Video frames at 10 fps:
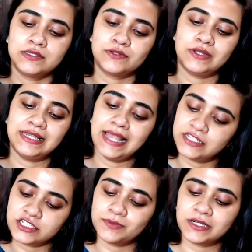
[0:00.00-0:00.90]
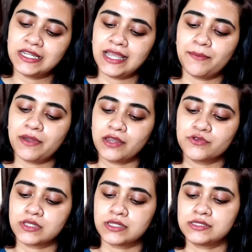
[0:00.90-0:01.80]
So legitimately I'm done
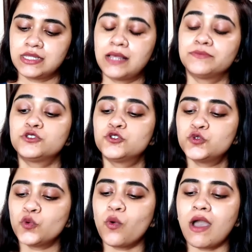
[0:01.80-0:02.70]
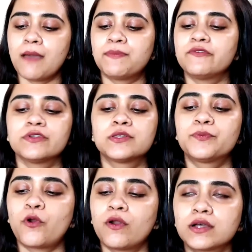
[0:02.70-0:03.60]
using this and I'm so happy with the
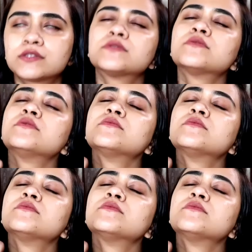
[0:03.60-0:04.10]
products.